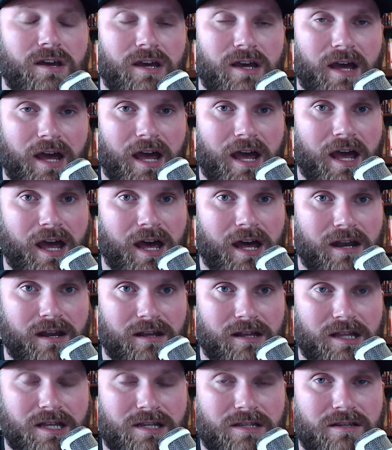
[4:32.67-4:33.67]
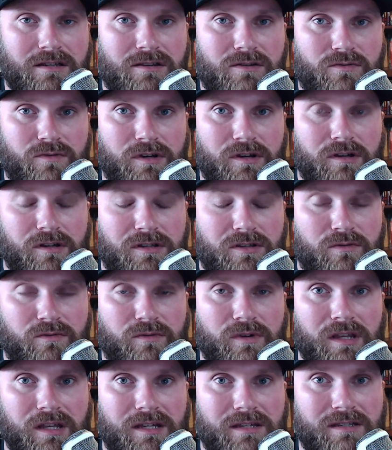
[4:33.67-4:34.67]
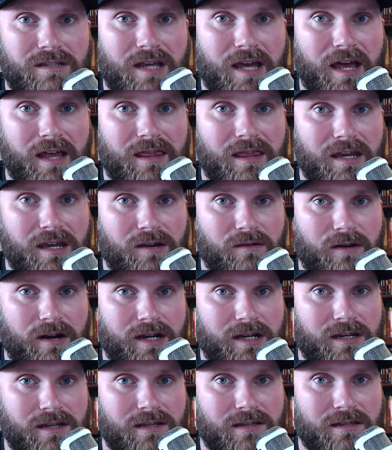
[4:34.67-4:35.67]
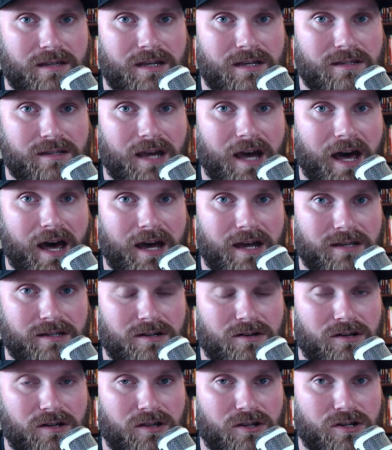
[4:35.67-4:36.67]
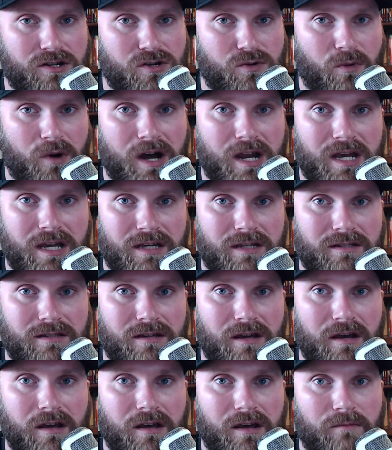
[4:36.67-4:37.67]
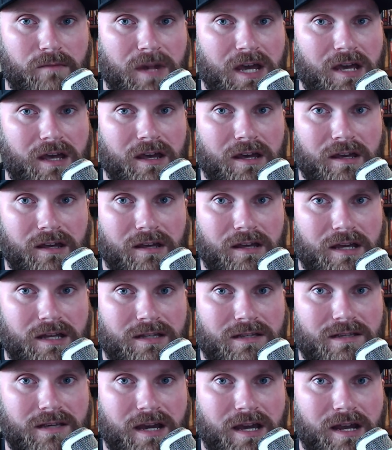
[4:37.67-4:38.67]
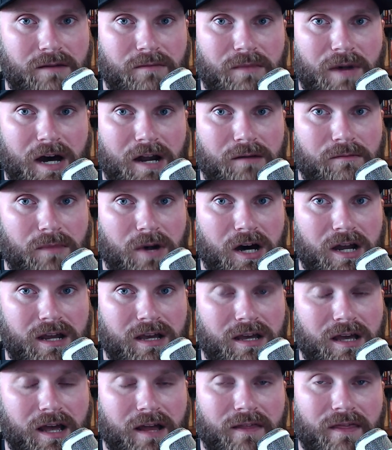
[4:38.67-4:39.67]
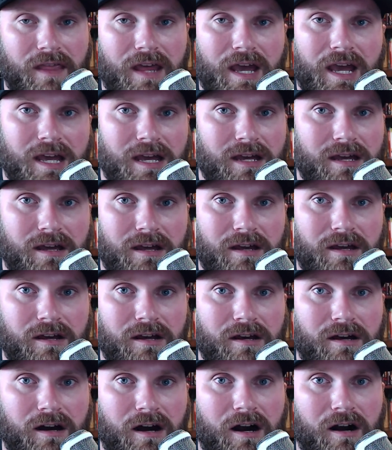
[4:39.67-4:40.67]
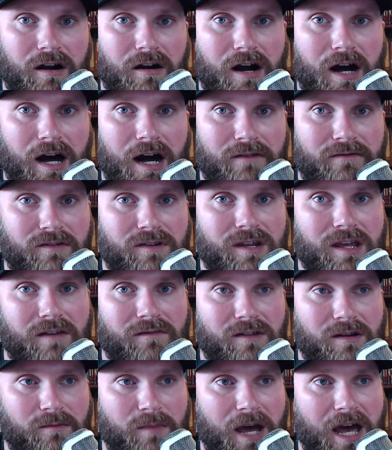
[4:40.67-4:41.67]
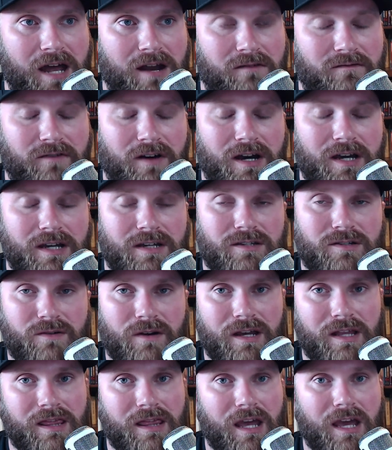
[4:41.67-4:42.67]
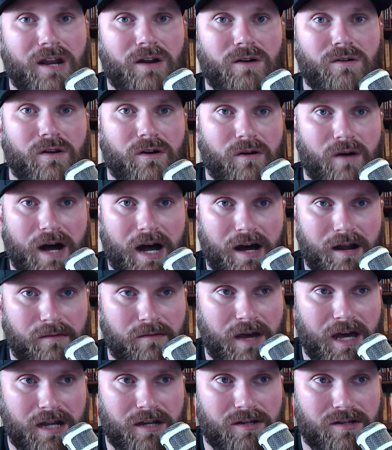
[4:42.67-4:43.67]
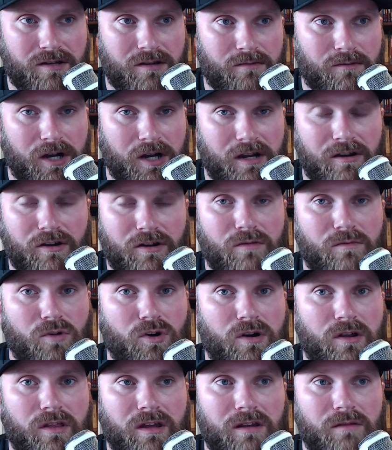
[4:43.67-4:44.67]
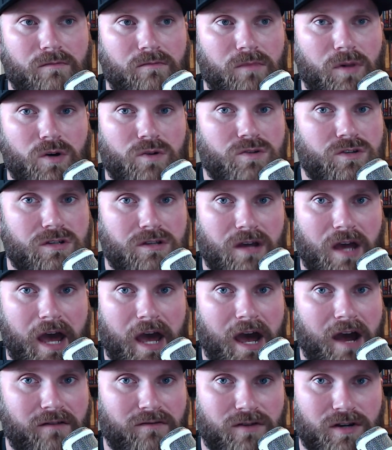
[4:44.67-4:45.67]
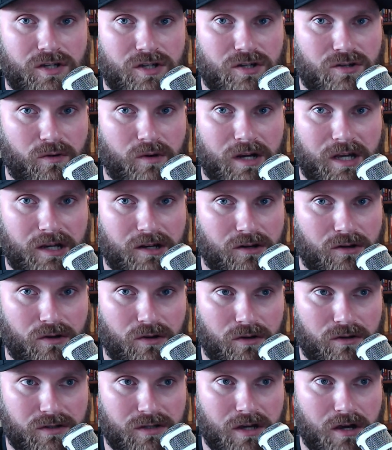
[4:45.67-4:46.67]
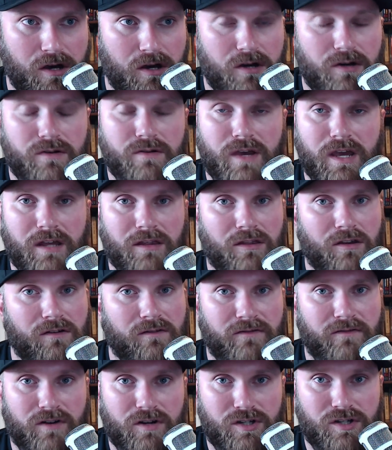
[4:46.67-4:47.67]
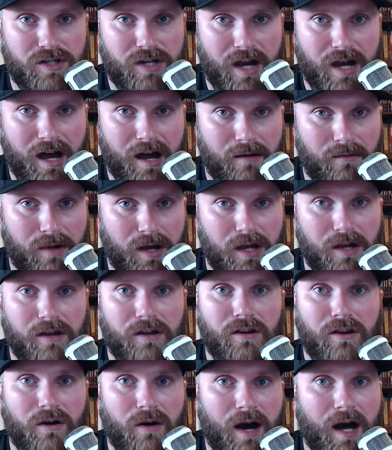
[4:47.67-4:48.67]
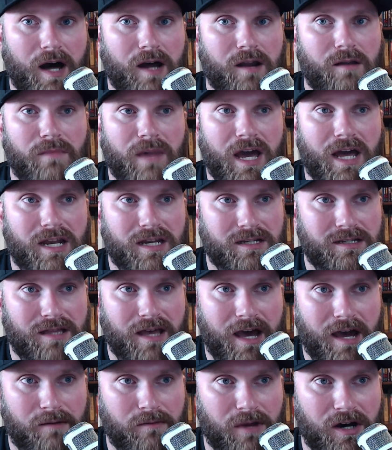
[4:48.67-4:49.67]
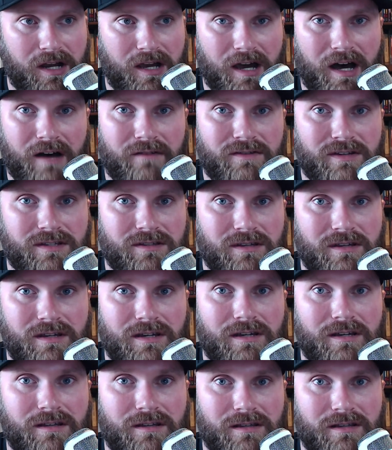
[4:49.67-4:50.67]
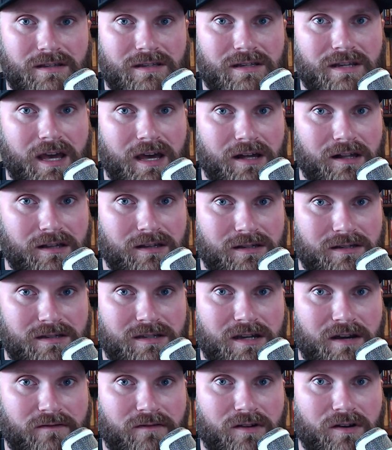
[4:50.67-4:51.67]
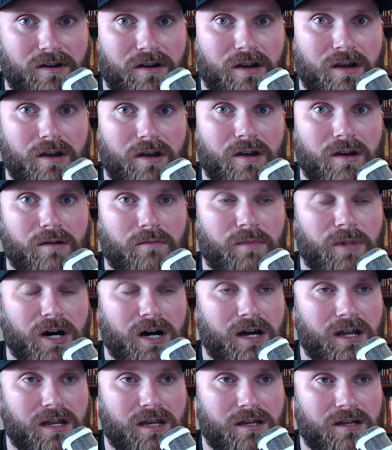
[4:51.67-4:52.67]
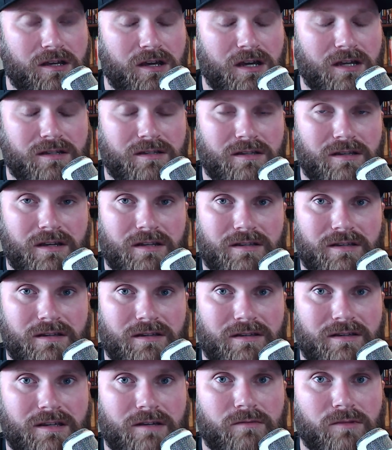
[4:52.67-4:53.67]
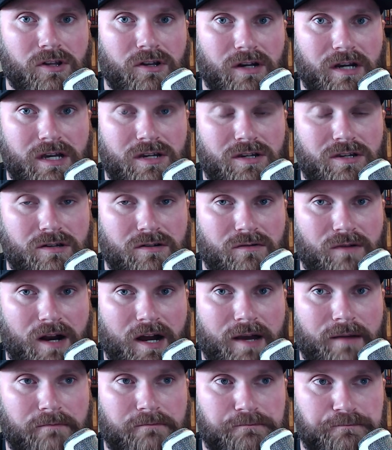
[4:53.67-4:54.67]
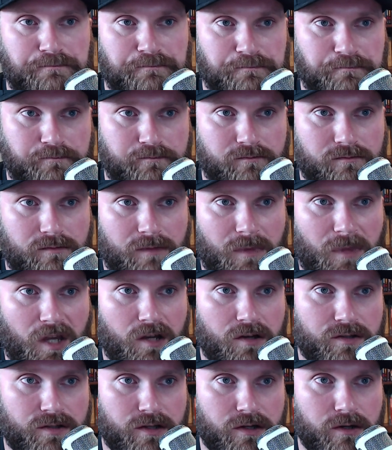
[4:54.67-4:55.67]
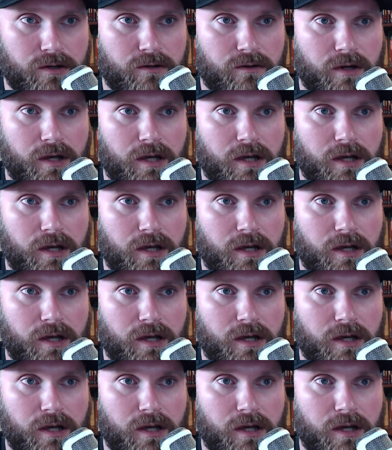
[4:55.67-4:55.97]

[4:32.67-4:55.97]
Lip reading: And it's a really sad thing, right? Because these guys are in their 20s making insane amount of money, and they are often given bad advice, right? They don't know how to manage their money, no more than most average 20-year-olds who get their first job know how to manage that money. Obviously, the scale is different, but it's a similar issue, right? So